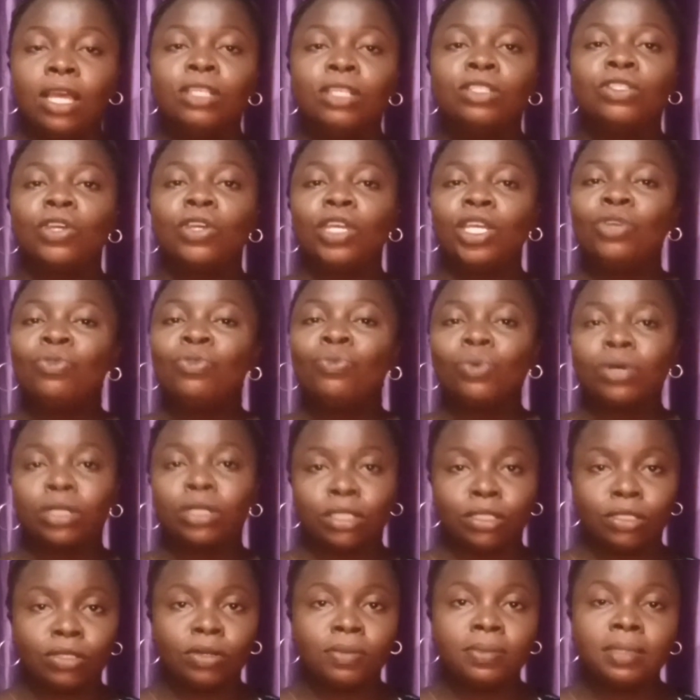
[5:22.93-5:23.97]
So it
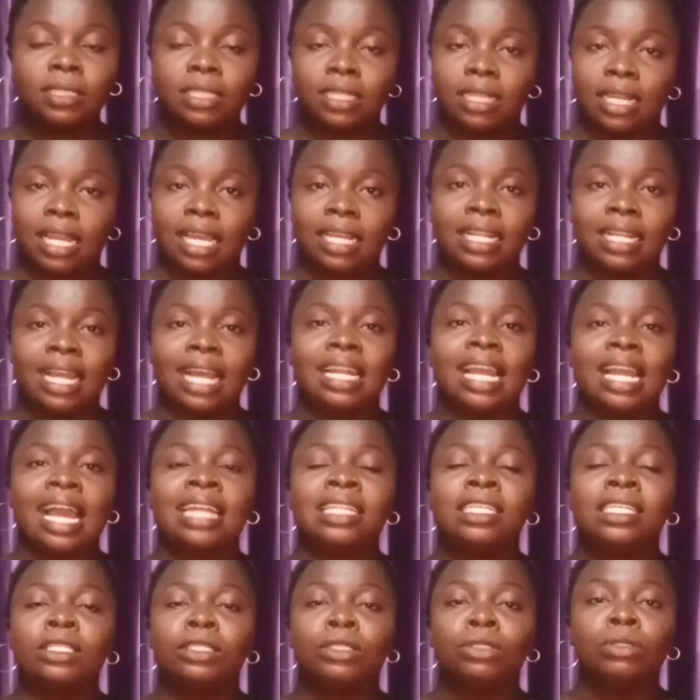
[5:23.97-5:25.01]
was something like that.
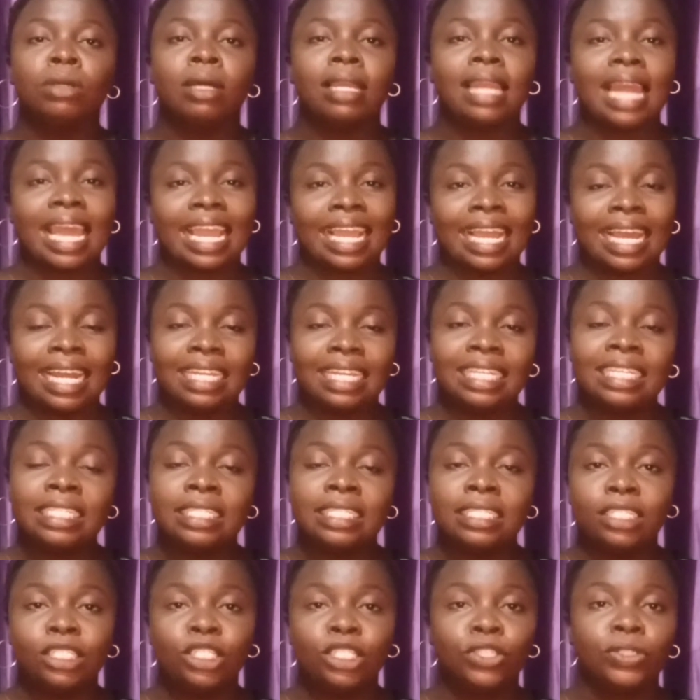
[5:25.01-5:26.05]
And it's not like an
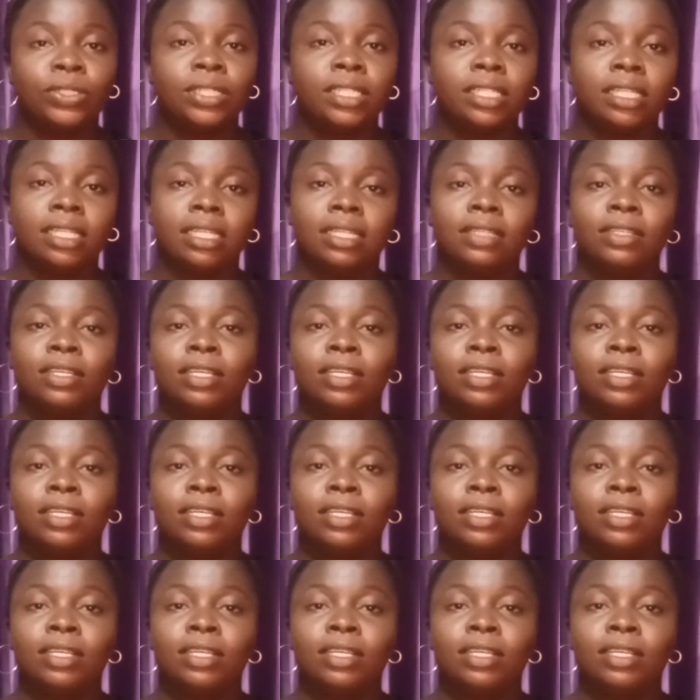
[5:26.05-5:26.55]
easy journey.